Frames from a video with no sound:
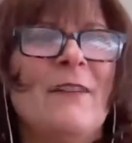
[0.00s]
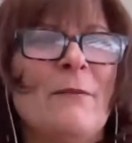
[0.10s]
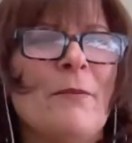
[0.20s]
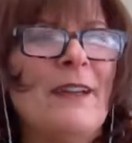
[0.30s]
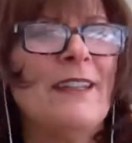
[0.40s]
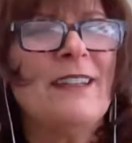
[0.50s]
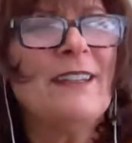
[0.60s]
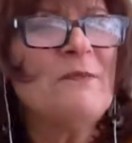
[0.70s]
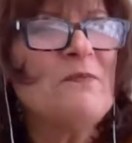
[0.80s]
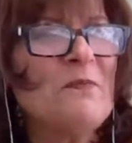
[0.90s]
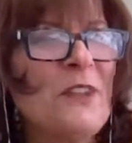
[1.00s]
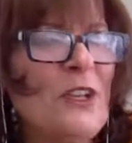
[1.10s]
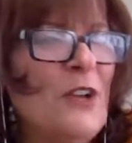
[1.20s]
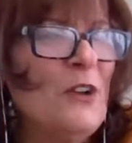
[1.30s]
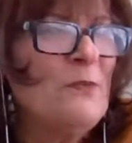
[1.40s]
But, you
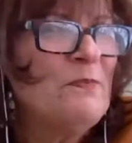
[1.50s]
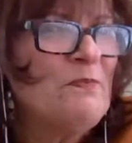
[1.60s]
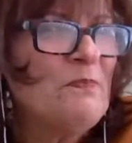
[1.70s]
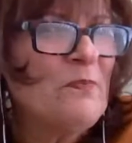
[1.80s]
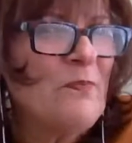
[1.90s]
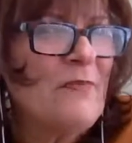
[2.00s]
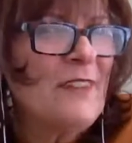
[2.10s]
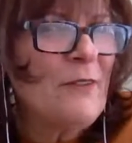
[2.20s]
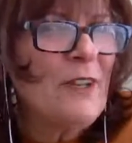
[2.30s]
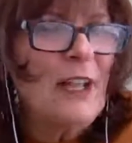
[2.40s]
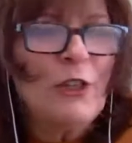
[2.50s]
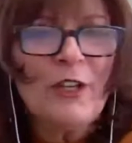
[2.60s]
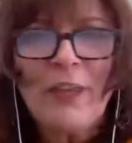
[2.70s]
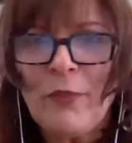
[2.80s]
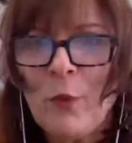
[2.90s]
know, when I
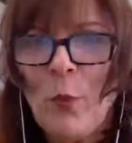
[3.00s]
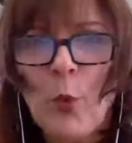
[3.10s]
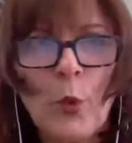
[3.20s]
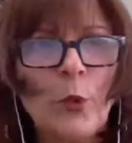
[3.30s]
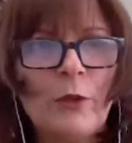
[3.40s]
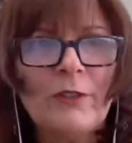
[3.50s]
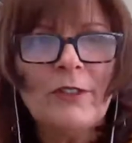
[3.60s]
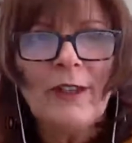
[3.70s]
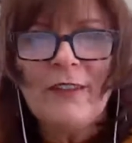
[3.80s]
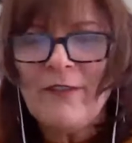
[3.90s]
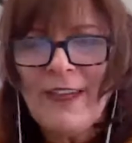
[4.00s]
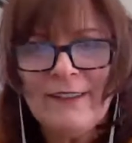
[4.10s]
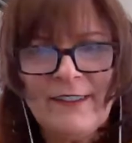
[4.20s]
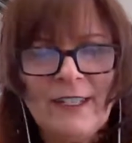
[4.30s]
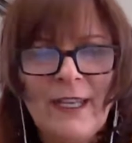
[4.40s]
look at the world
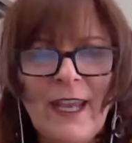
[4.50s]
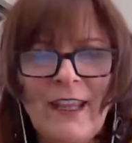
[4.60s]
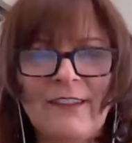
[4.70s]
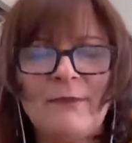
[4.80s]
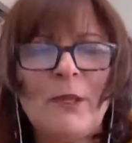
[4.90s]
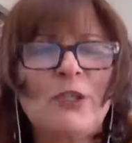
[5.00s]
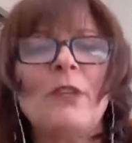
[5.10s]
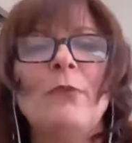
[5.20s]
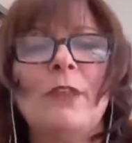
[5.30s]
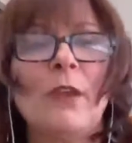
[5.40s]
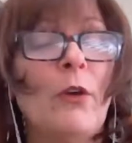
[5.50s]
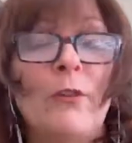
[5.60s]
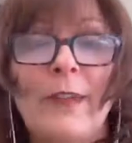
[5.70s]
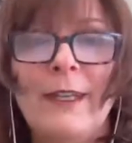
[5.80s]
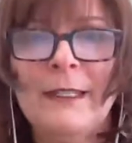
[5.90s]
events today, especially with
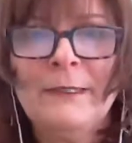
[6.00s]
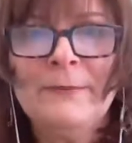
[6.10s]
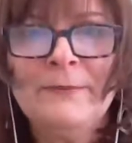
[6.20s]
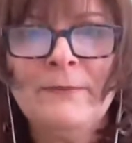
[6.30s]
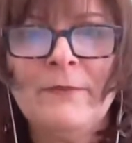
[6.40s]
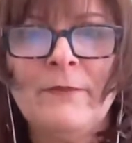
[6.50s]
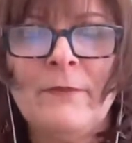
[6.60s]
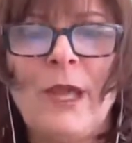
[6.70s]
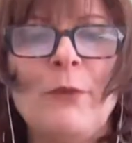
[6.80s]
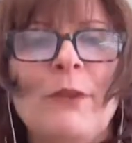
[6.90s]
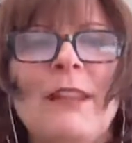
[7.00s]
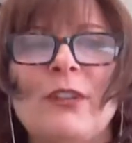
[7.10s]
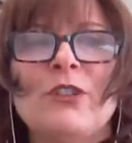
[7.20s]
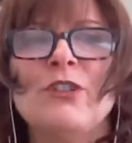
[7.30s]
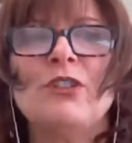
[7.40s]
COVID, my
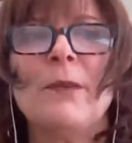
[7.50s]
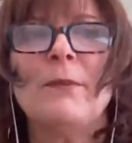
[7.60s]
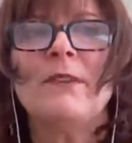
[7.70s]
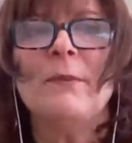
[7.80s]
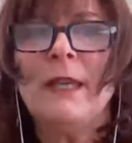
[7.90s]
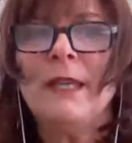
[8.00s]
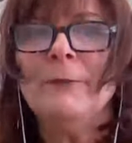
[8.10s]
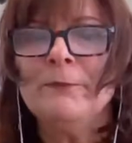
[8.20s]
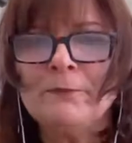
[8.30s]
relationship's been